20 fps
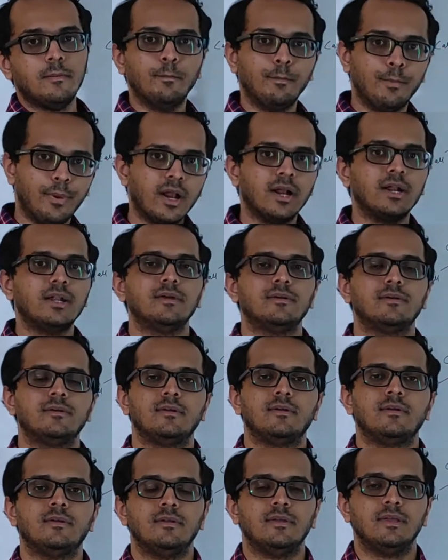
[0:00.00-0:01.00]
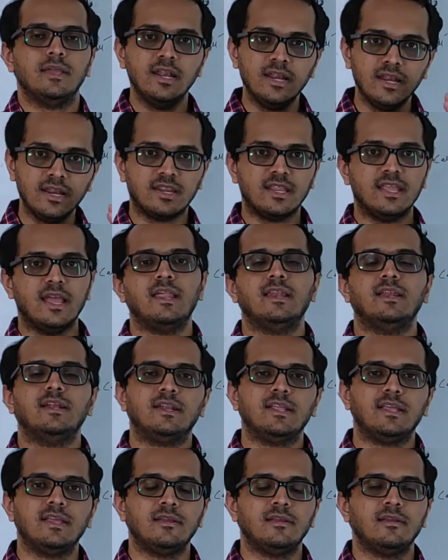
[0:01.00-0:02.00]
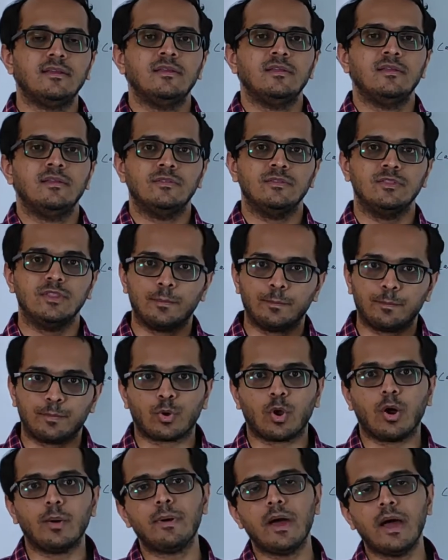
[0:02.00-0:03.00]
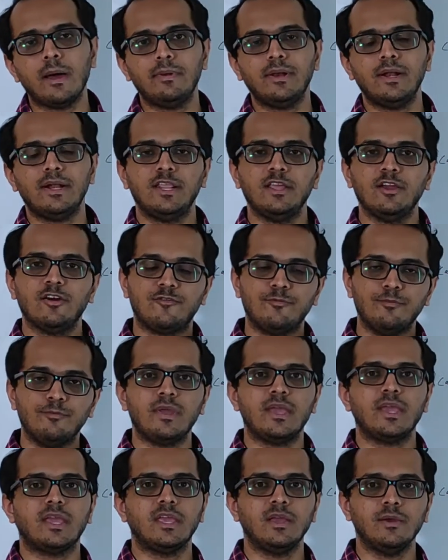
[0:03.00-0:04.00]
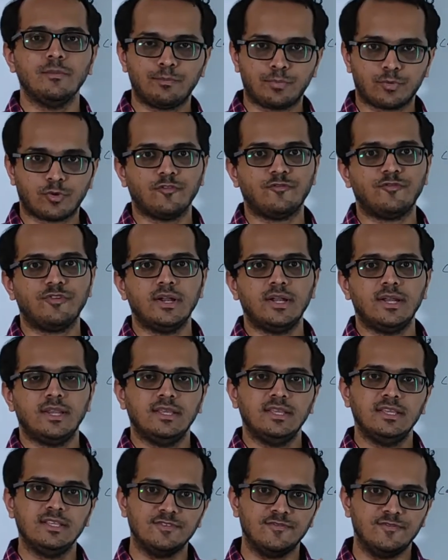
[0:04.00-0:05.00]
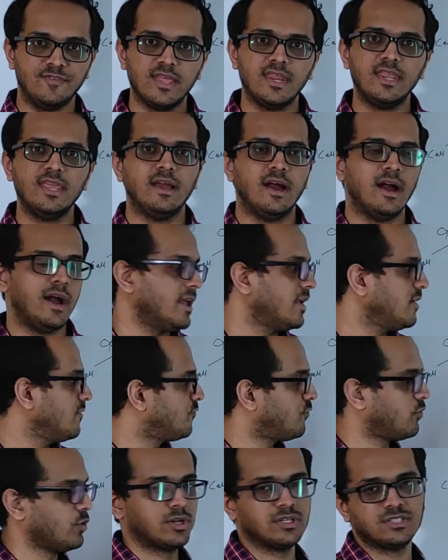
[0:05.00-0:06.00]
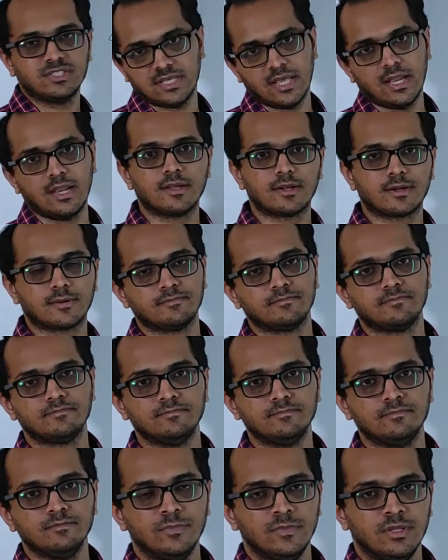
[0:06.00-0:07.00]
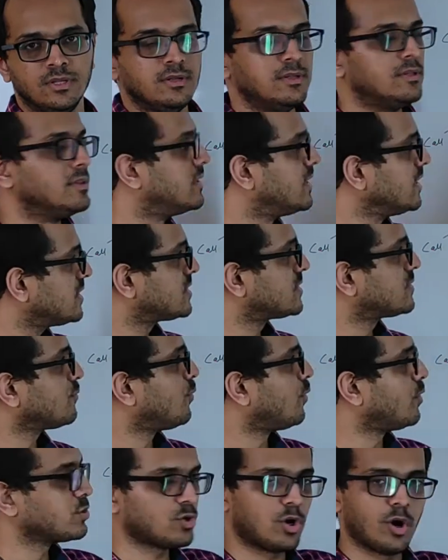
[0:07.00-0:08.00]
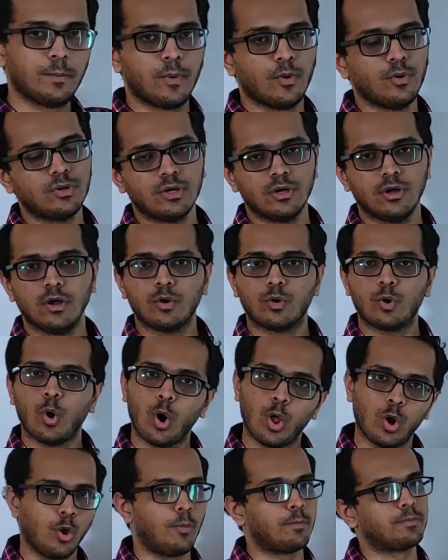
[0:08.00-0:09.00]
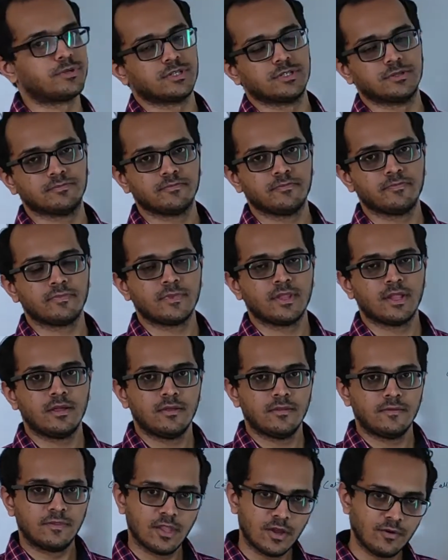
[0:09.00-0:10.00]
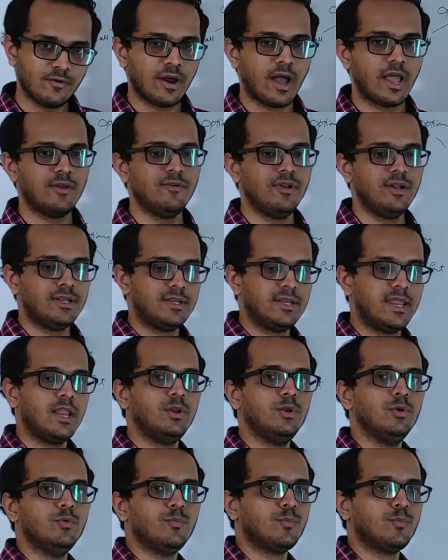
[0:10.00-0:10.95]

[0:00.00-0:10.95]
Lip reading: But in reality, the probability of making profit is very high for a seller. This was about call option. Now I will tell you